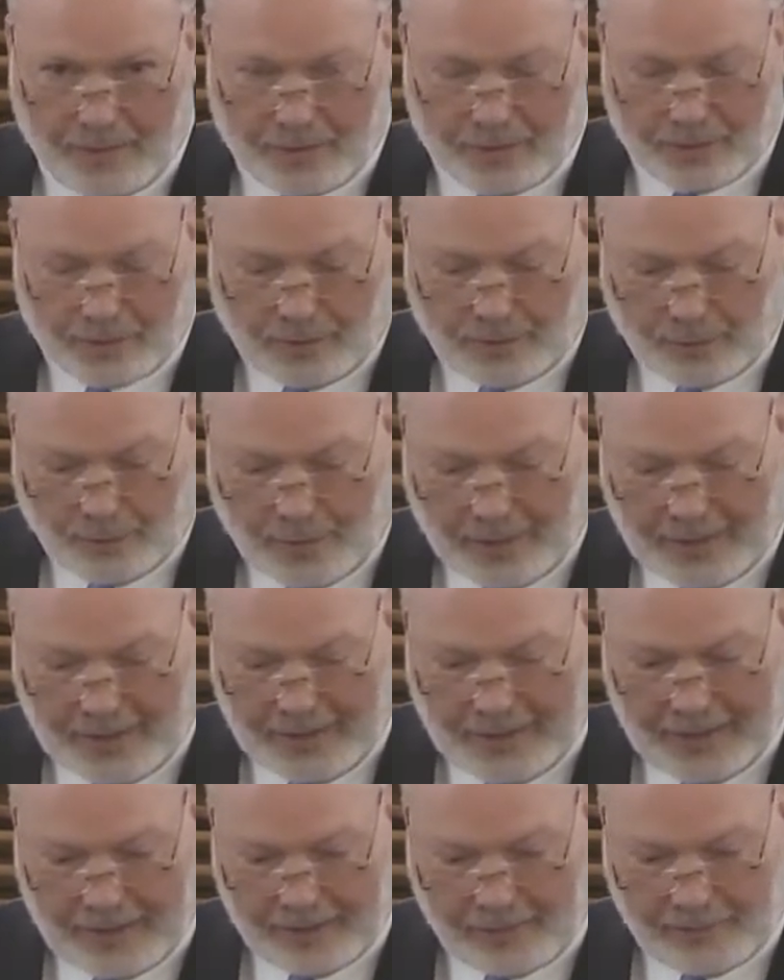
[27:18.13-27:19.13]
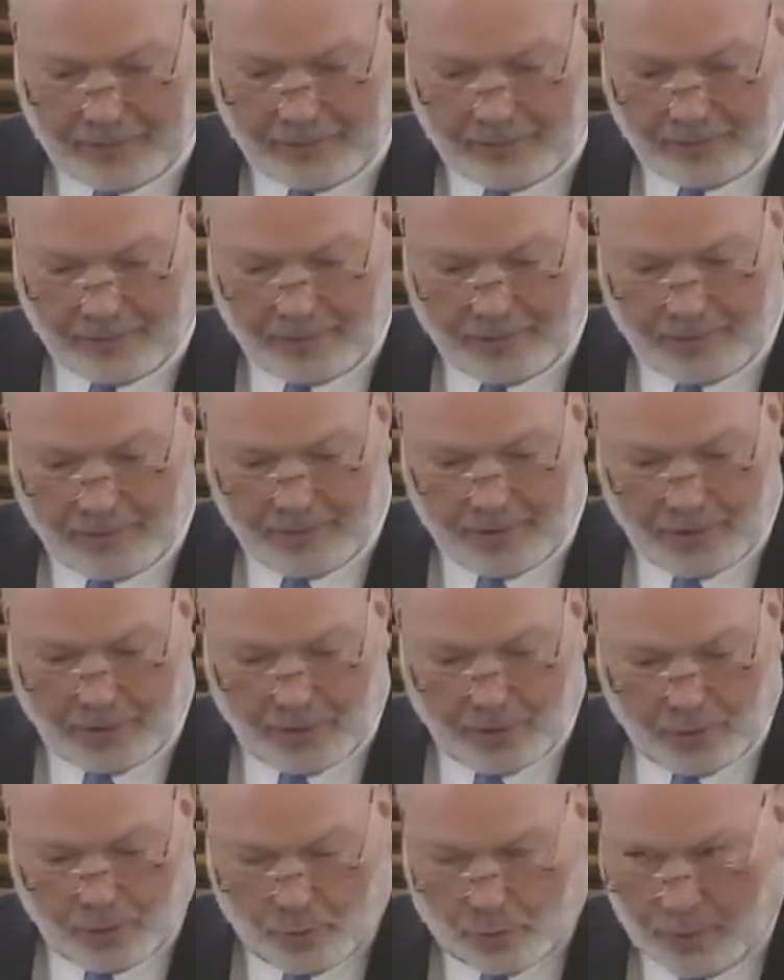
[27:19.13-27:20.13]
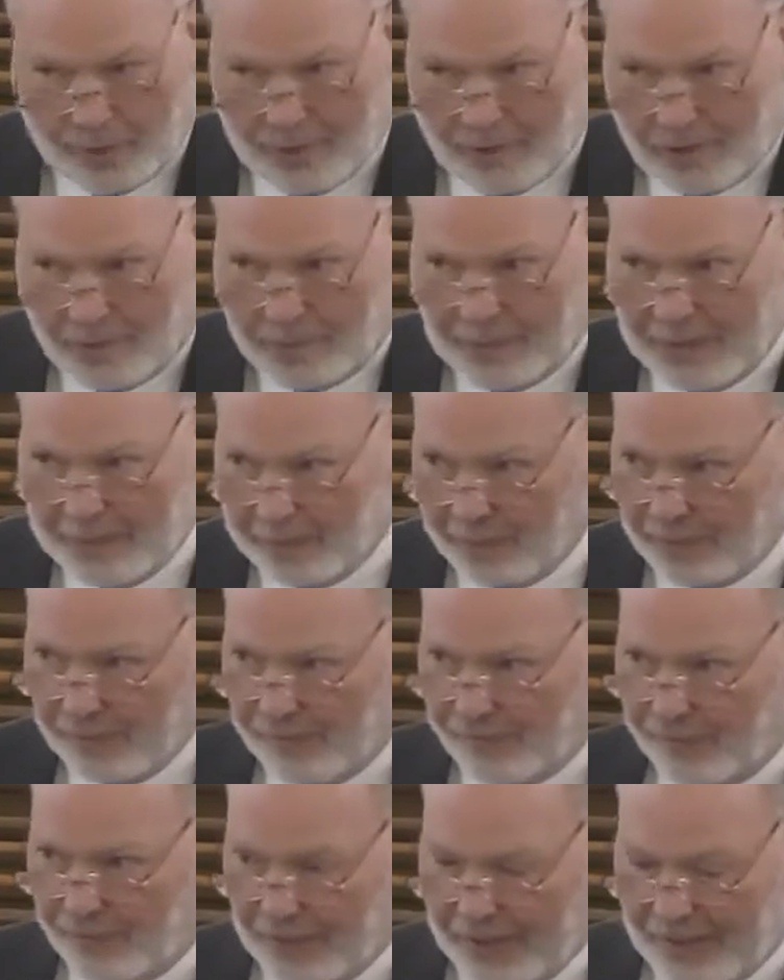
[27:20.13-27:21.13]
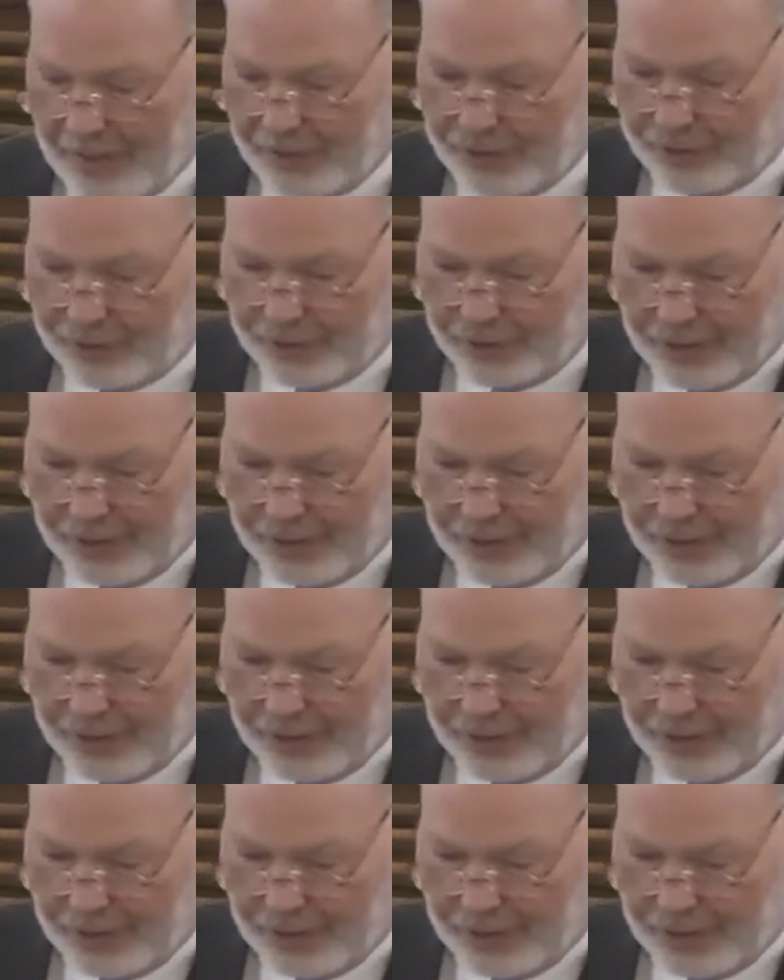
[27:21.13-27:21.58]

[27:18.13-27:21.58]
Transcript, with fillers: So, on one hand, we are people of flesh,